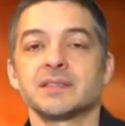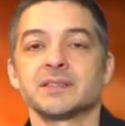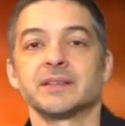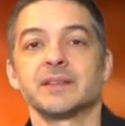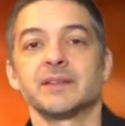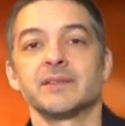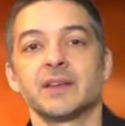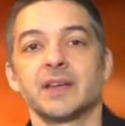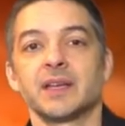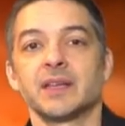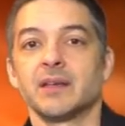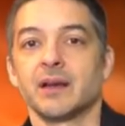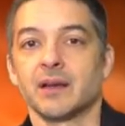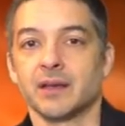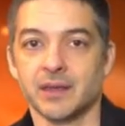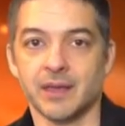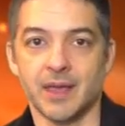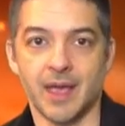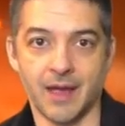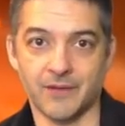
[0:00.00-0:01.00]
leaving a
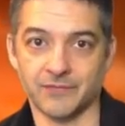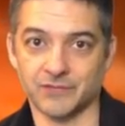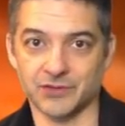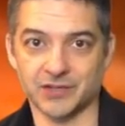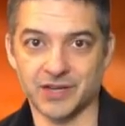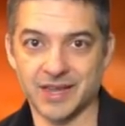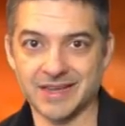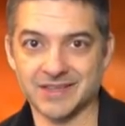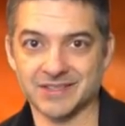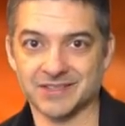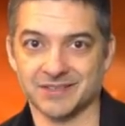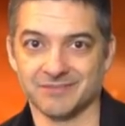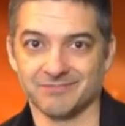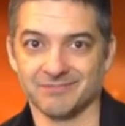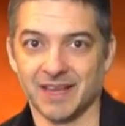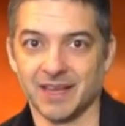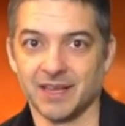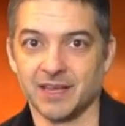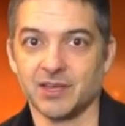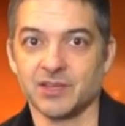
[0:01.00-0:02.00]
yucky aftertaste.
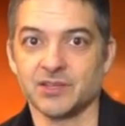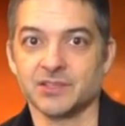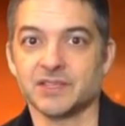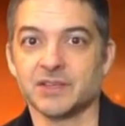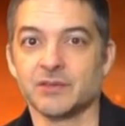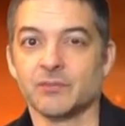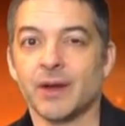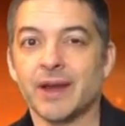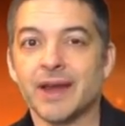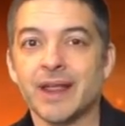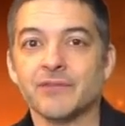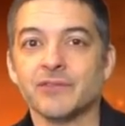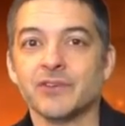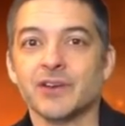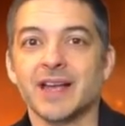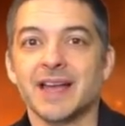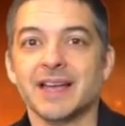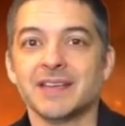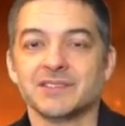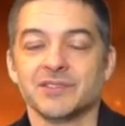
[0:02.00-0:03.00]
See, right after
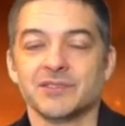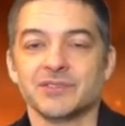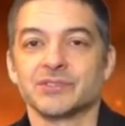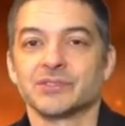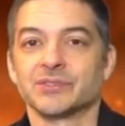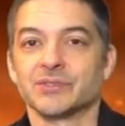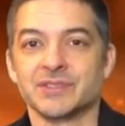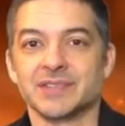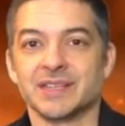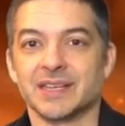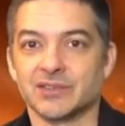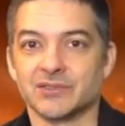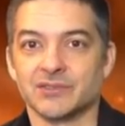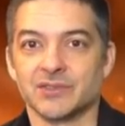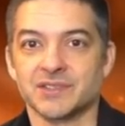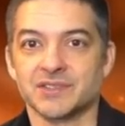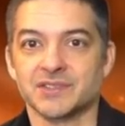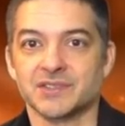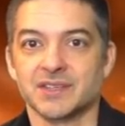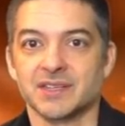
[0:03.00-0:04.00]
a guy starts losing
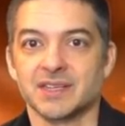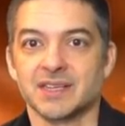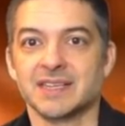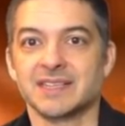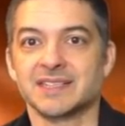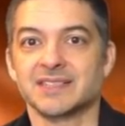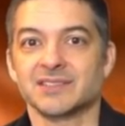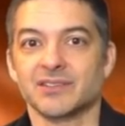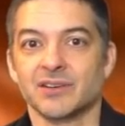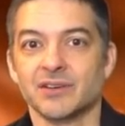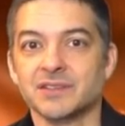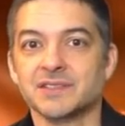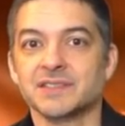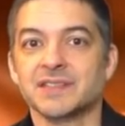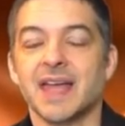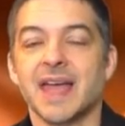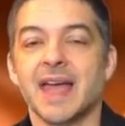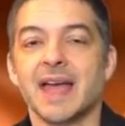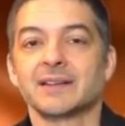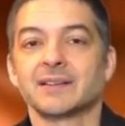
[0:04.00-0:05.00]
interest, he starts
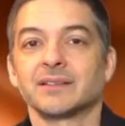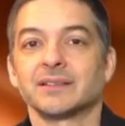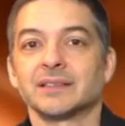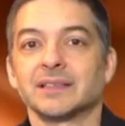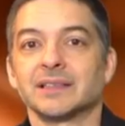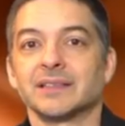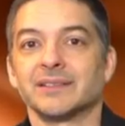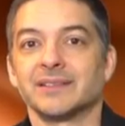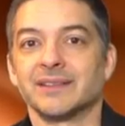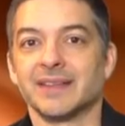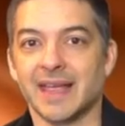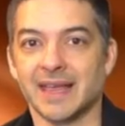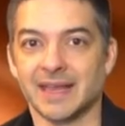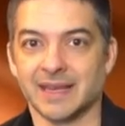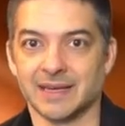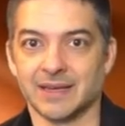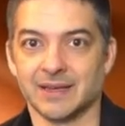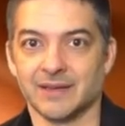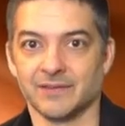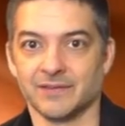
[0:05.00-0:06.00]
to act a little
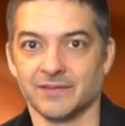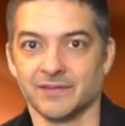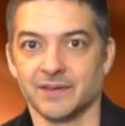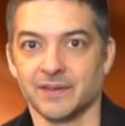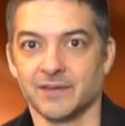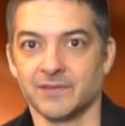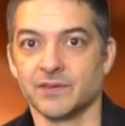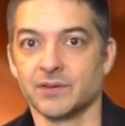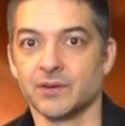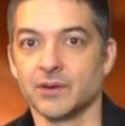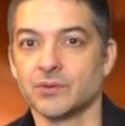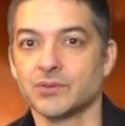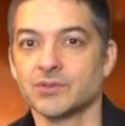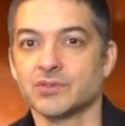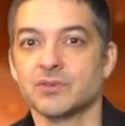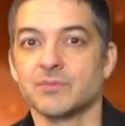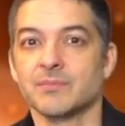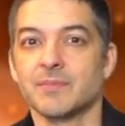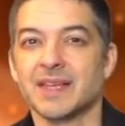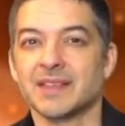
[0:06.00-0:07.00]
negative. If you
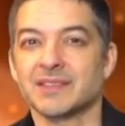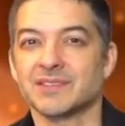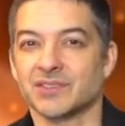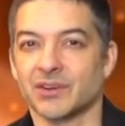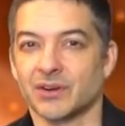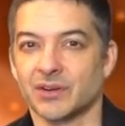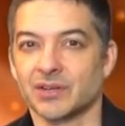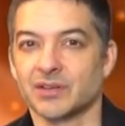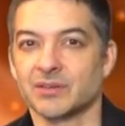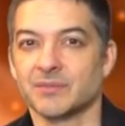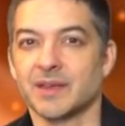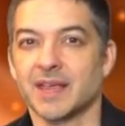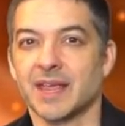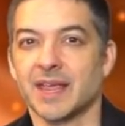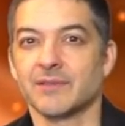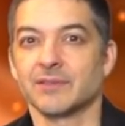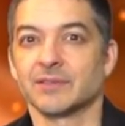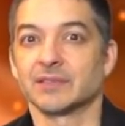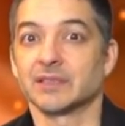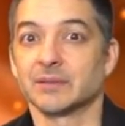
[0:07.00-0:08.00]
notice your man starting to
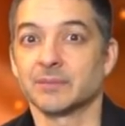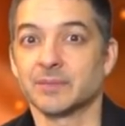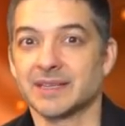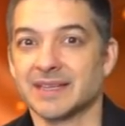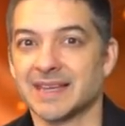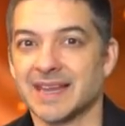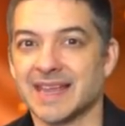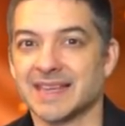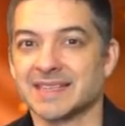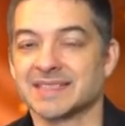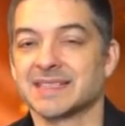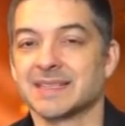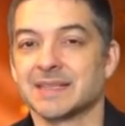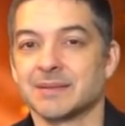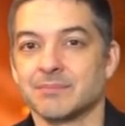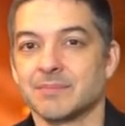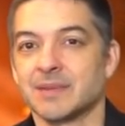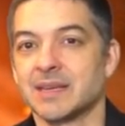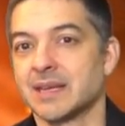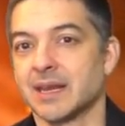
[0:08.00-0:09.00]
behave a little bit nasty
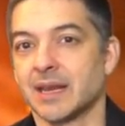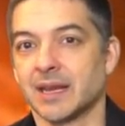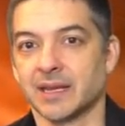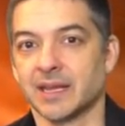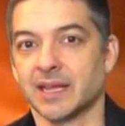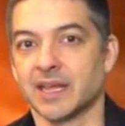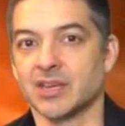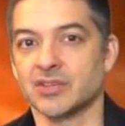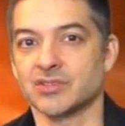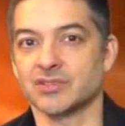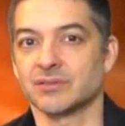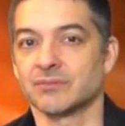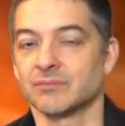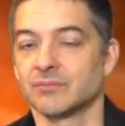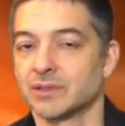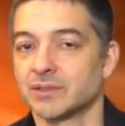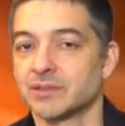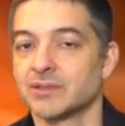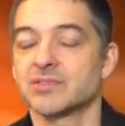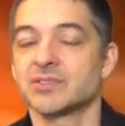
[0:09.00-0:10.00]
and mean on occasion,
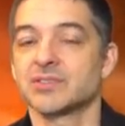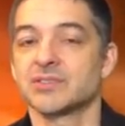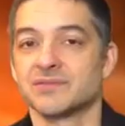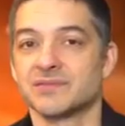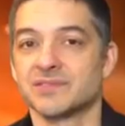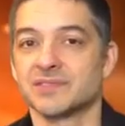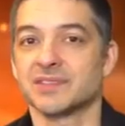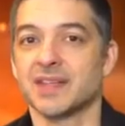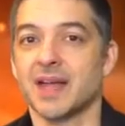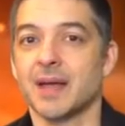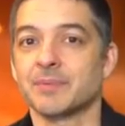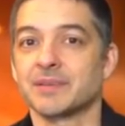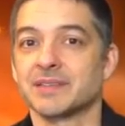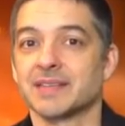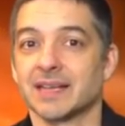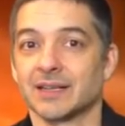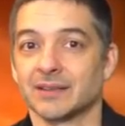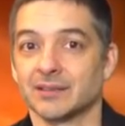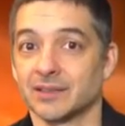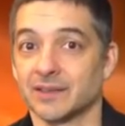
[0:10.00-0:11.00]
well, you should stop and
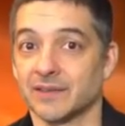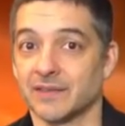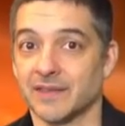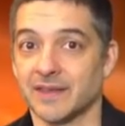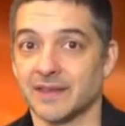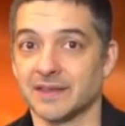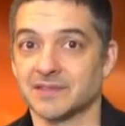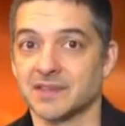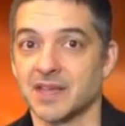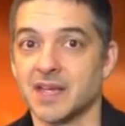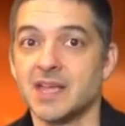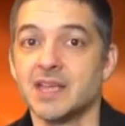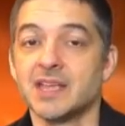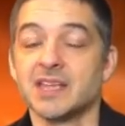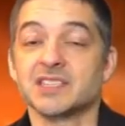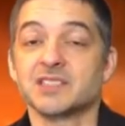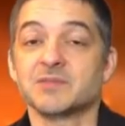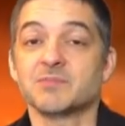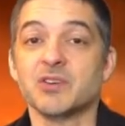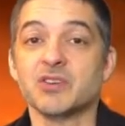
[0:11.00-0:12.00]
take a look at things,
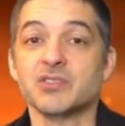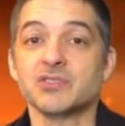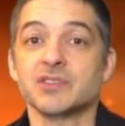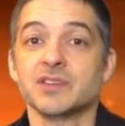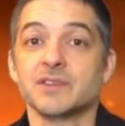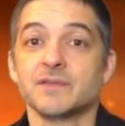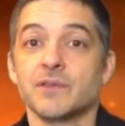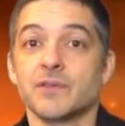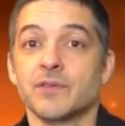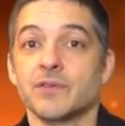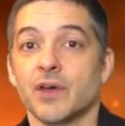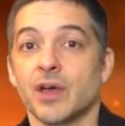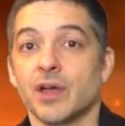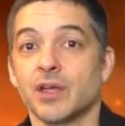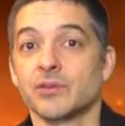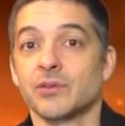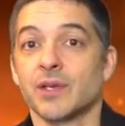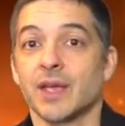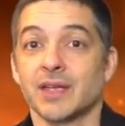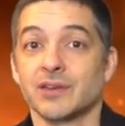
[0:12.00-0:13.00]
especially if you
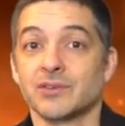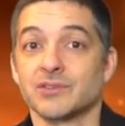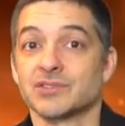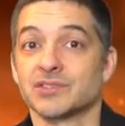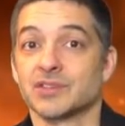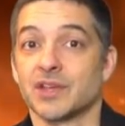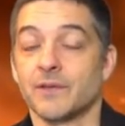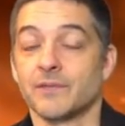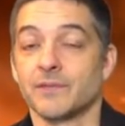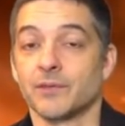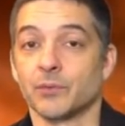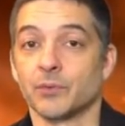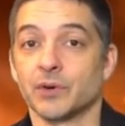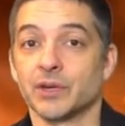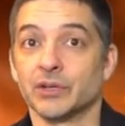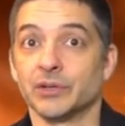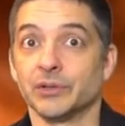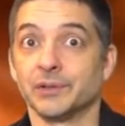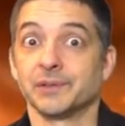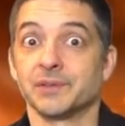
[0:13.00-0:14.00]
thought you had yourself a
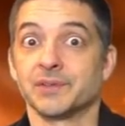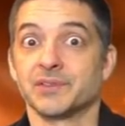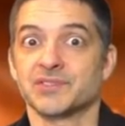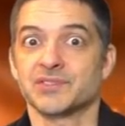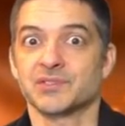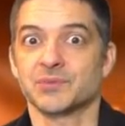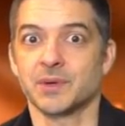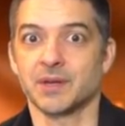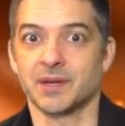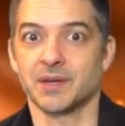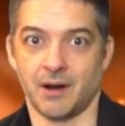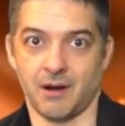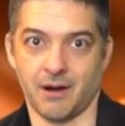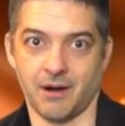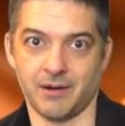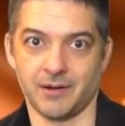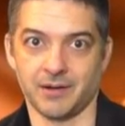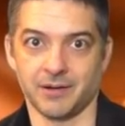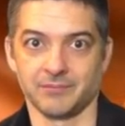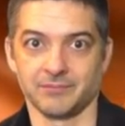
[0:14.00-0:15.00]
real
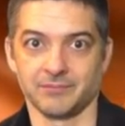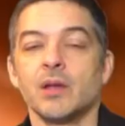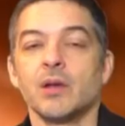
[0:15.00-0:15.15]
sweetheart.